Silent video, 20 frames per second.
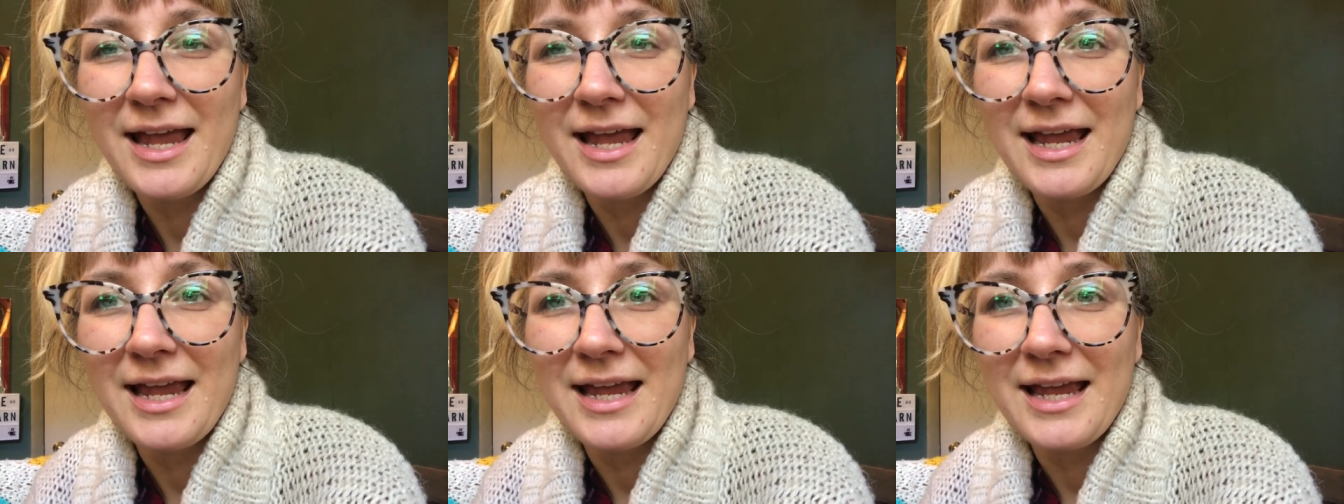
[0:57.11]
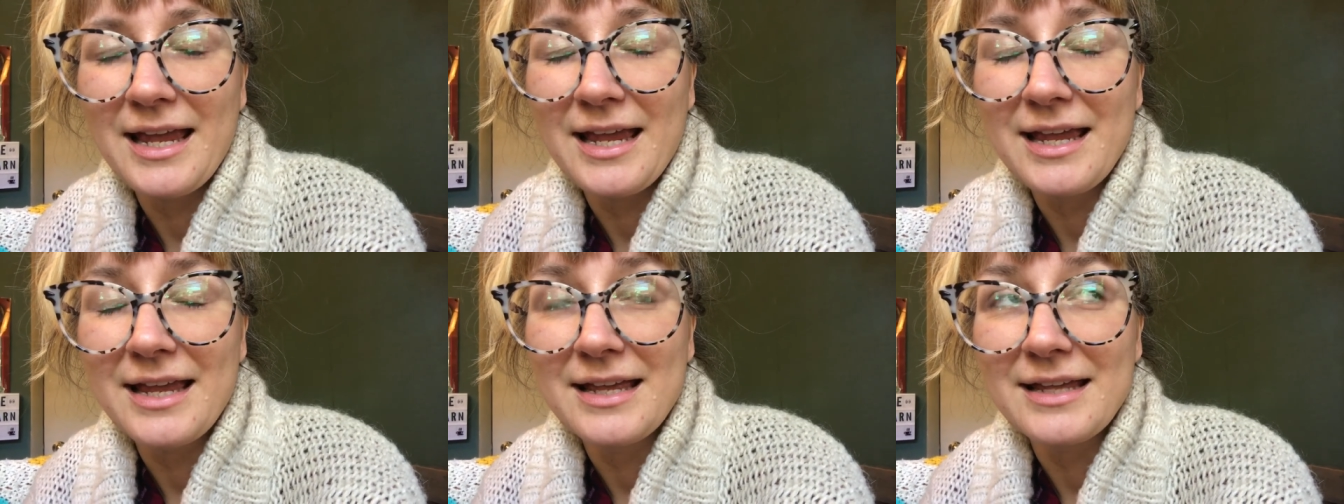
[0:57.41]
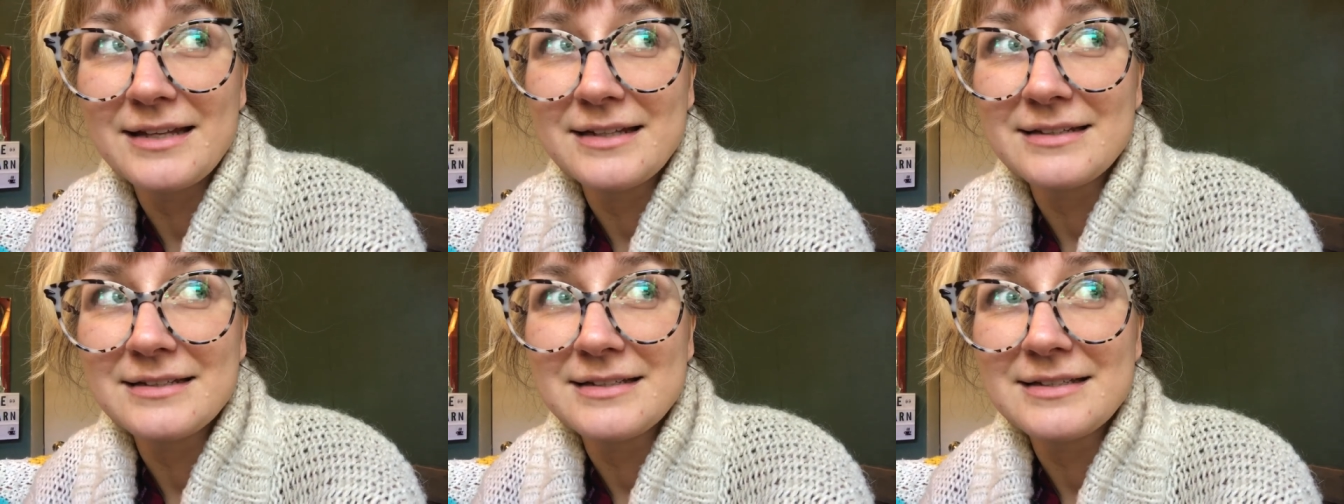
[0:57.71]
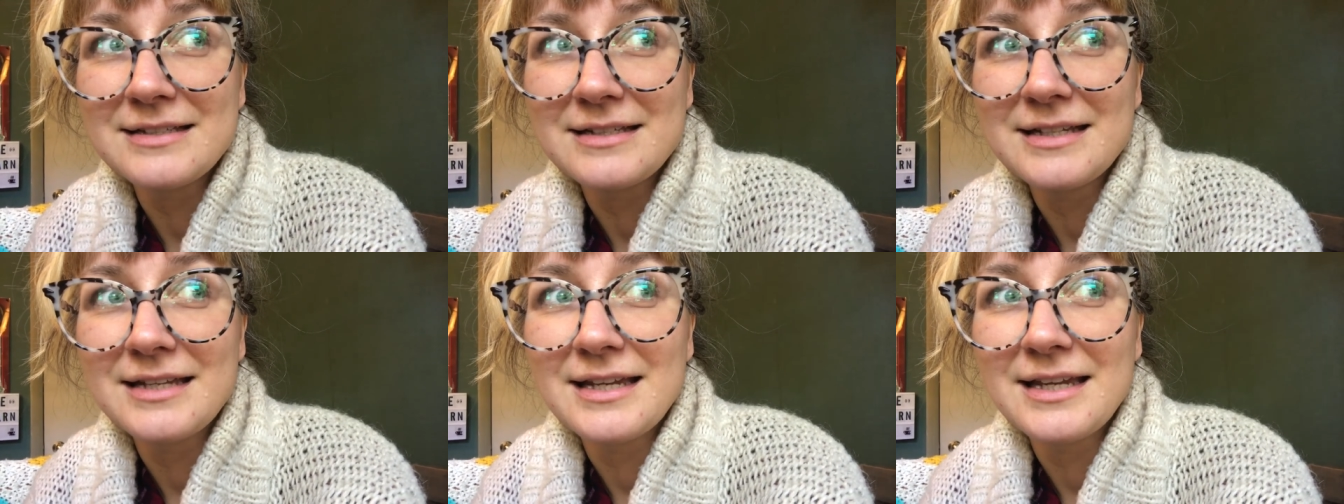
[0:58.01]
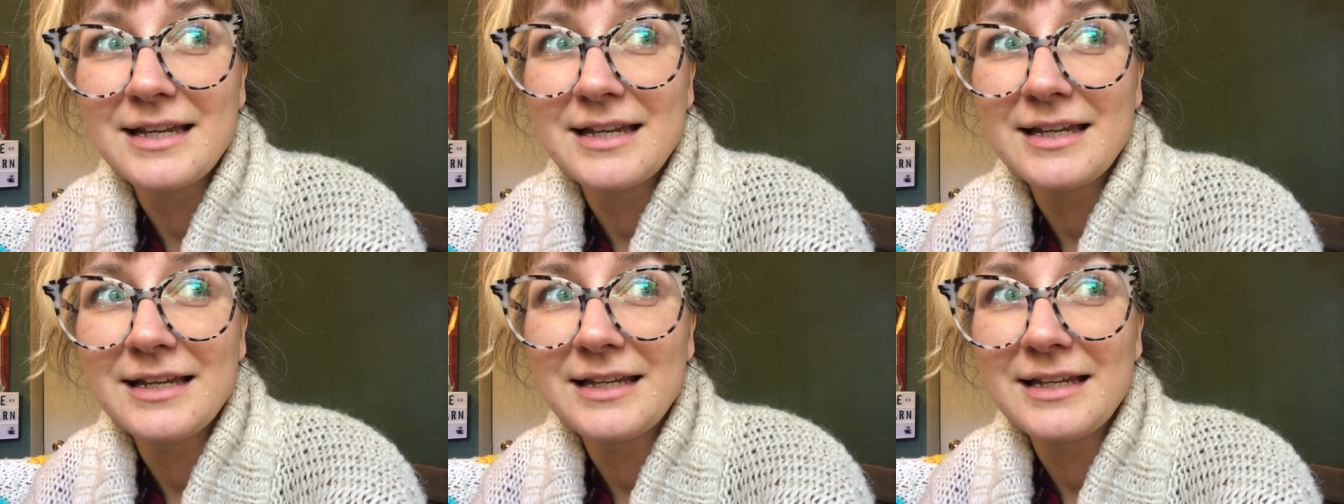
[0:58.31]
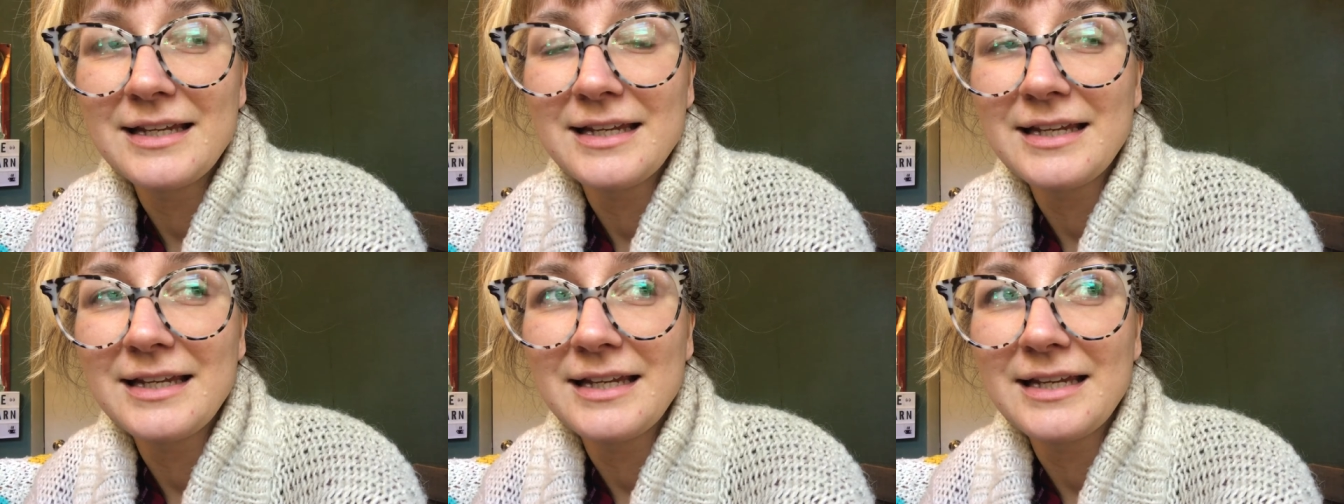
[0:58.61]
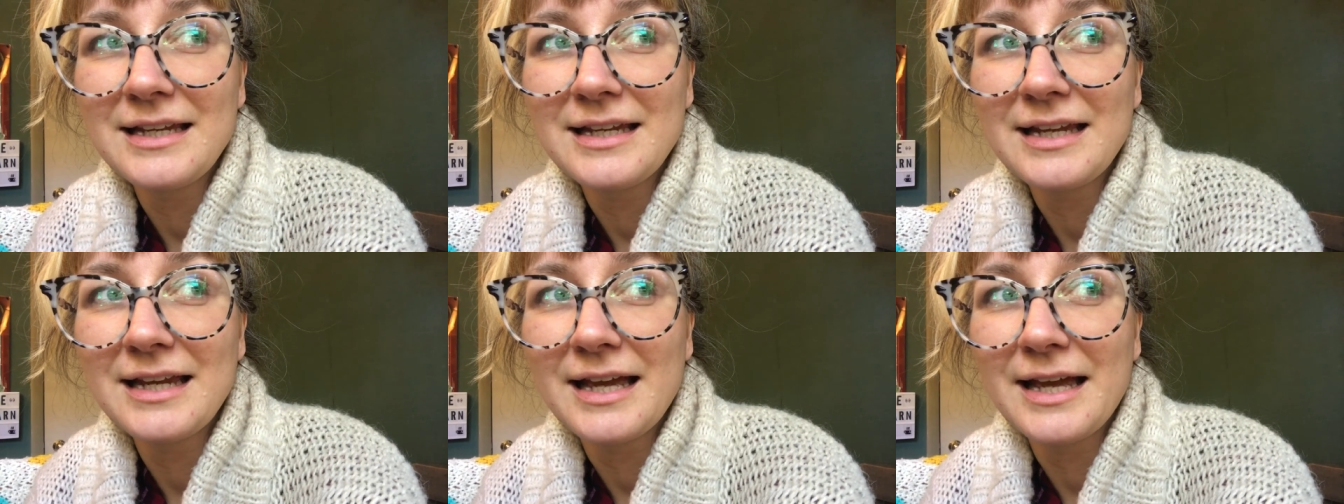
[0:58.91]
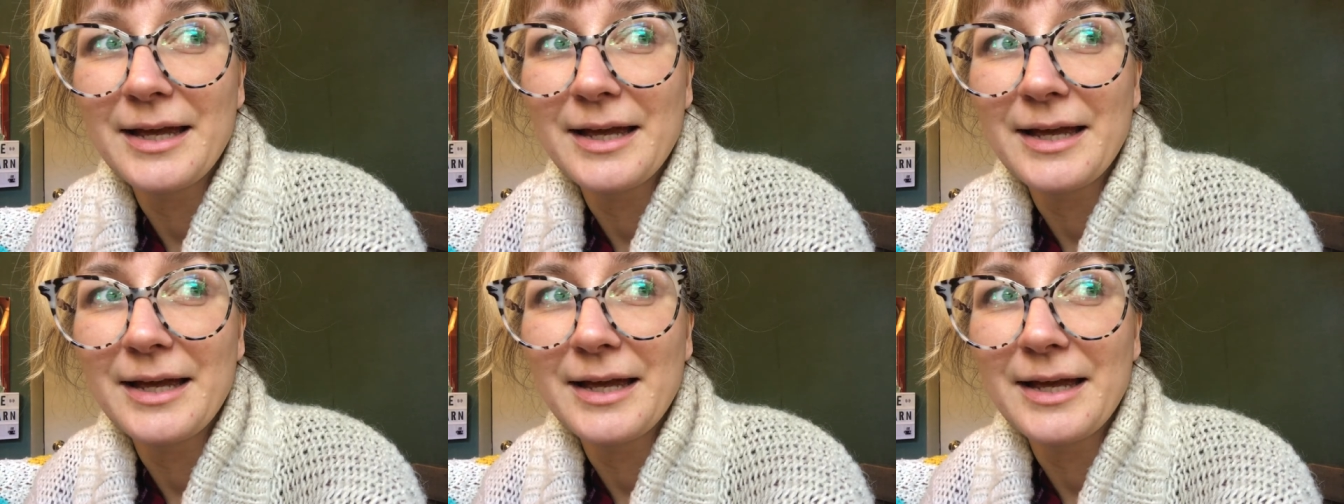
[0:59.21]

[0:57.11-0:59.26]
and he